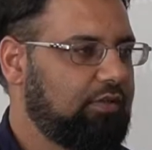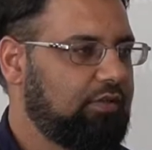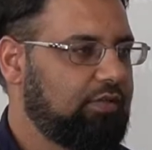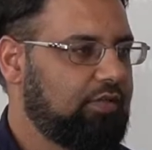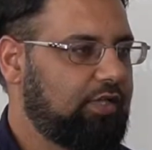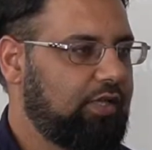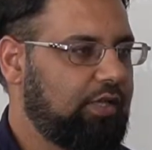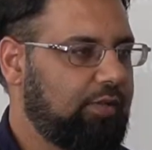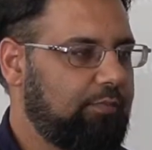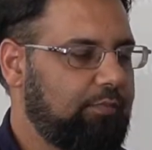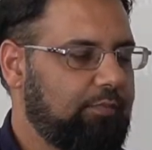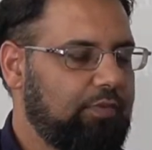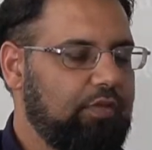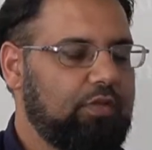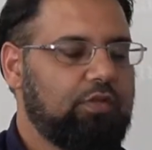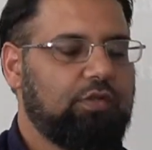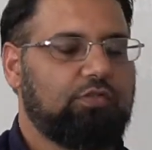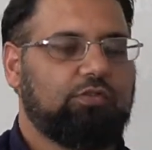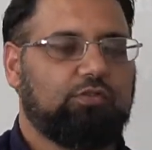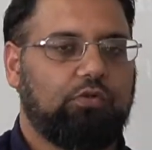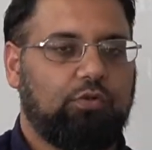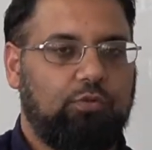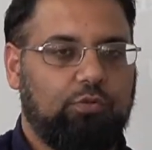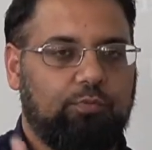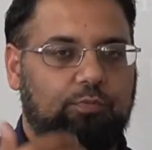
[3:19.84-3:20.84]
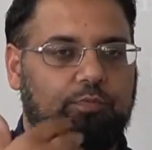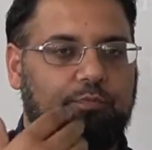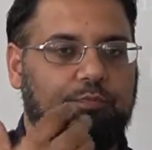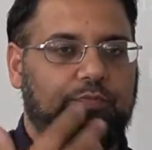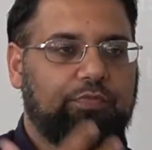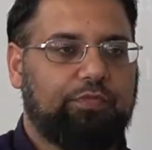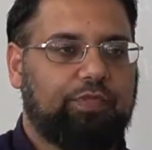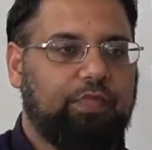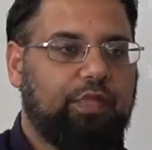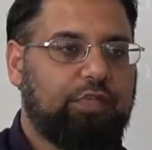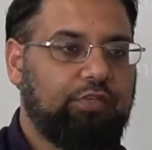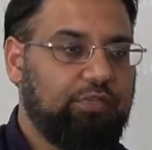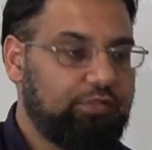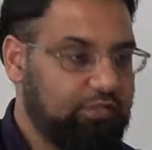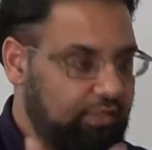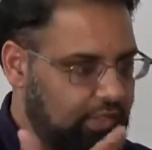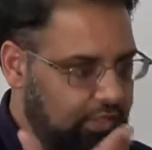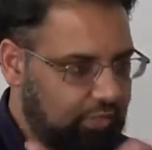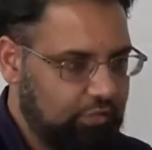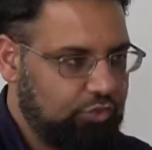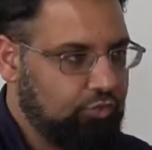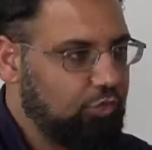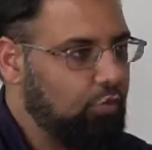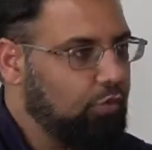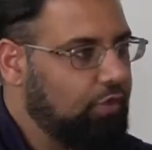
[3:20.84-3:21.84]
Yeah. So then you say, yeah,
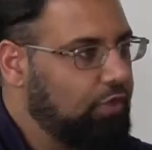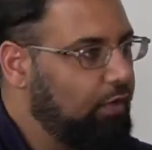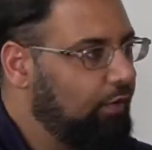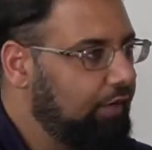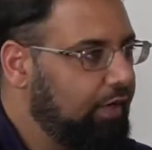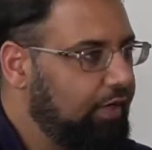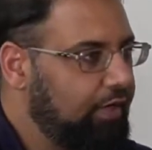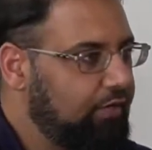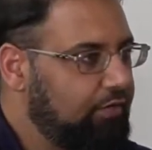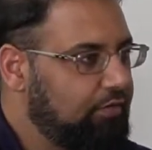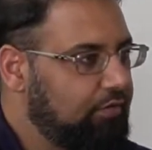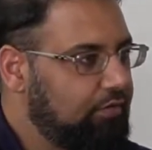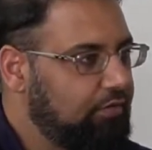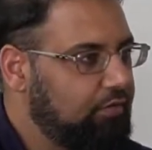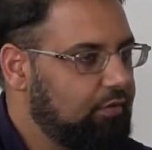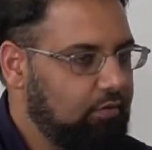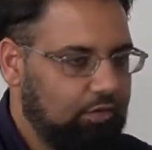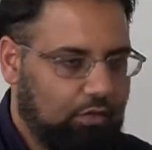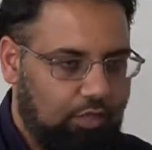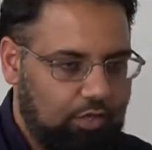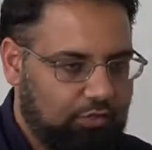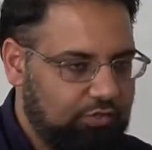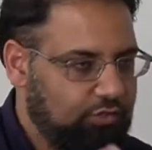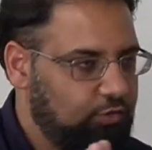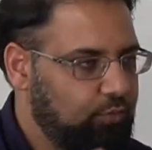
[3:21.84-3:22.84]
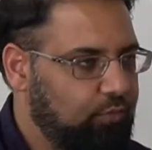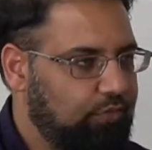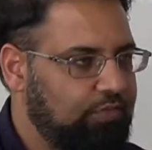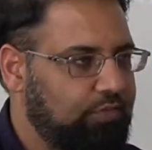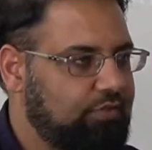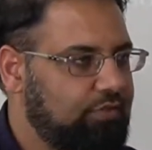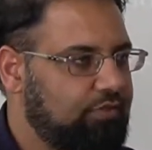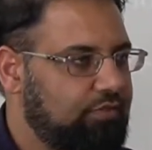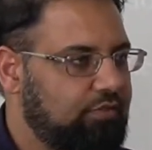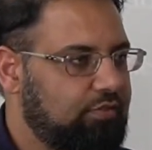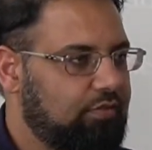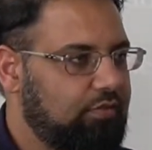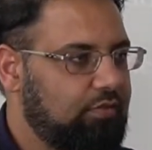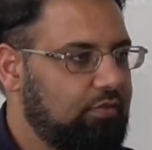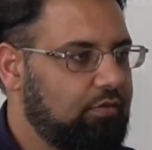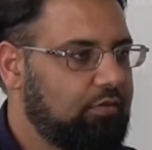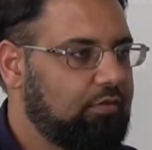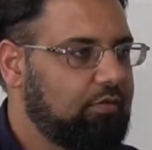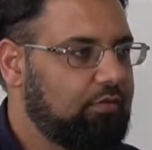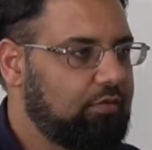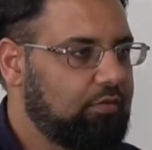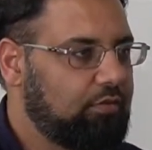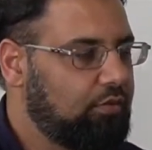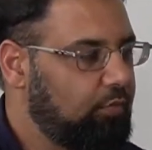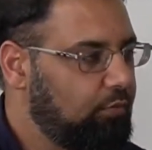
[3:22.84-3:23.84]
sure, go ahead, ask your questions.
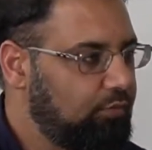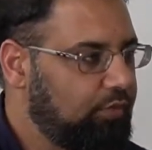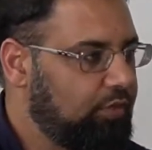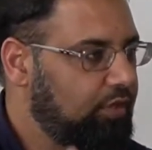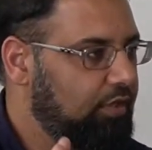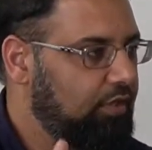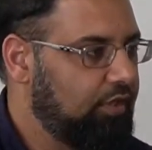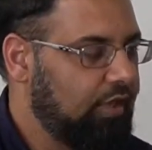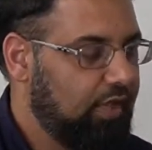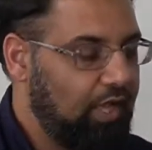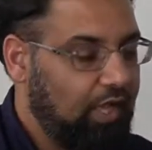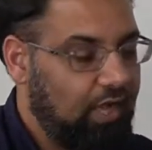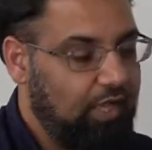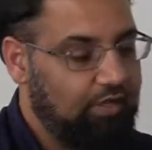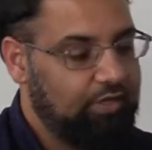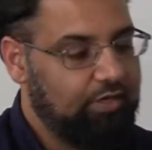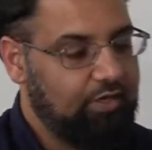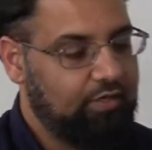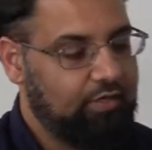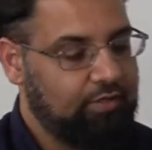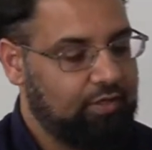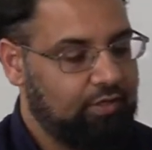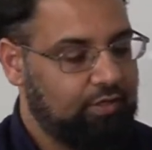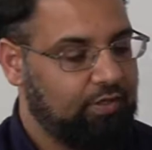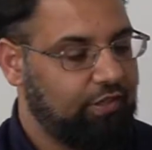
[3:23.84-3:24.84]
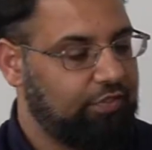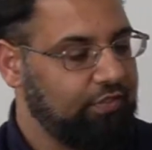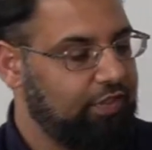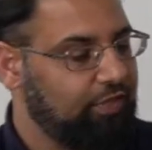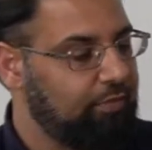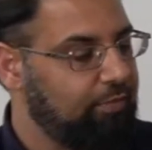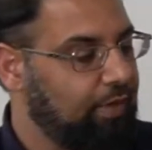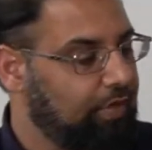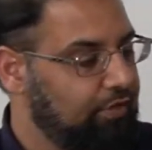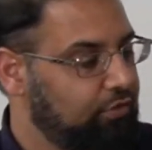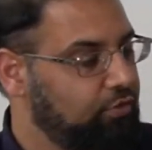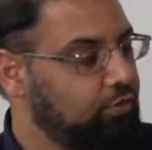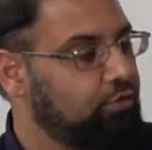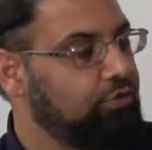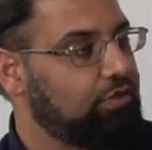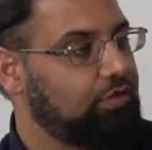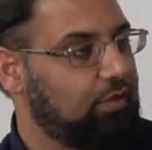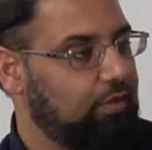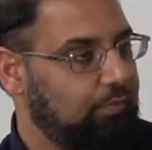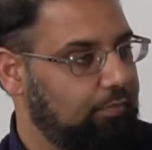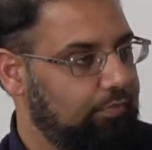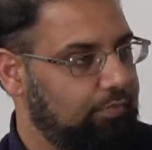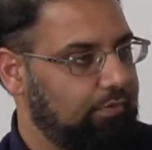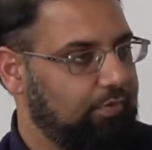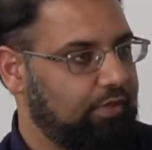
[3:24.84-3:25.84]
And another thing about youth
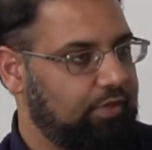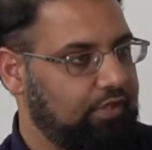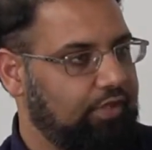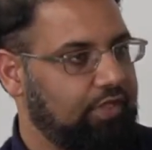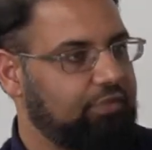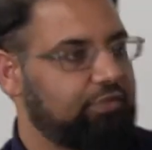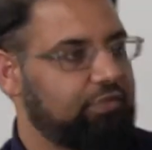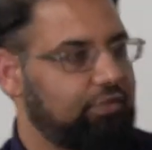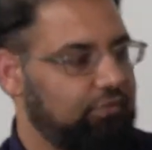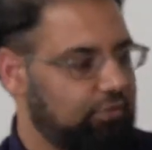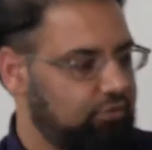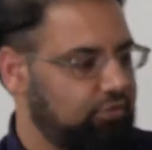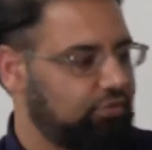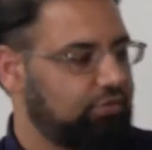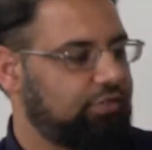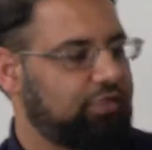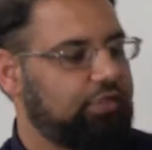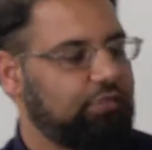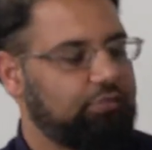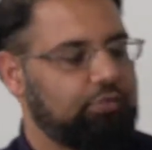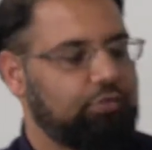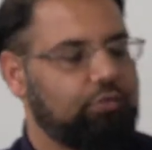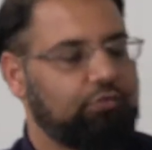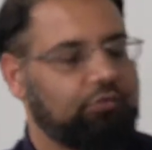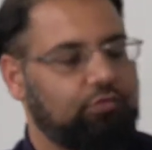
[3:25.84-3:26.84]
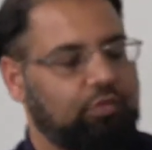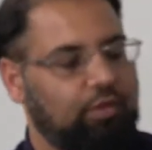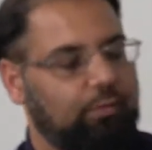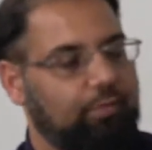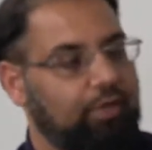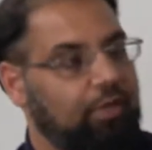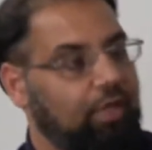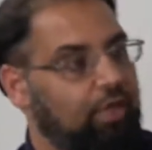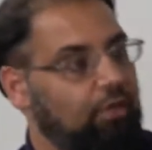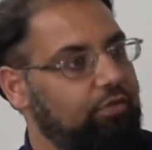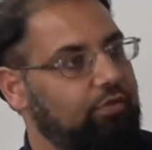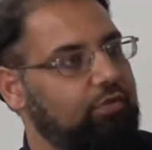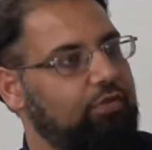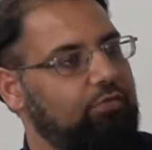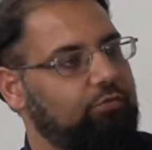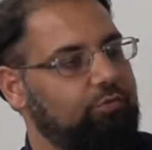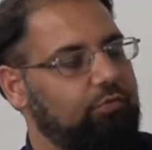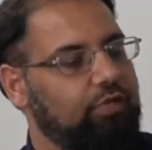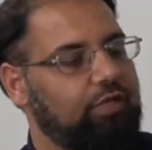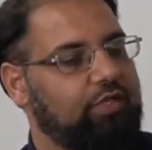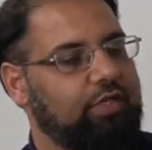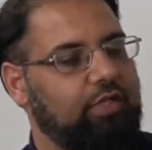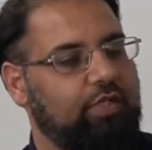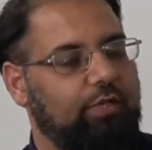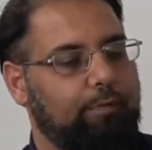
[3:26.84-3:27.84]
club, again, just to sell youth club and how there's
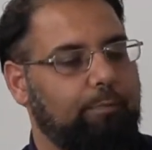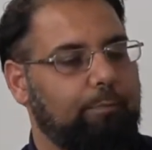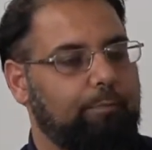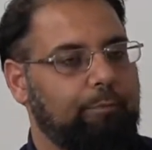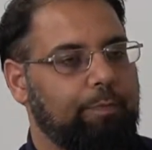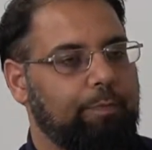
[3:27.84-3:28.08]
working,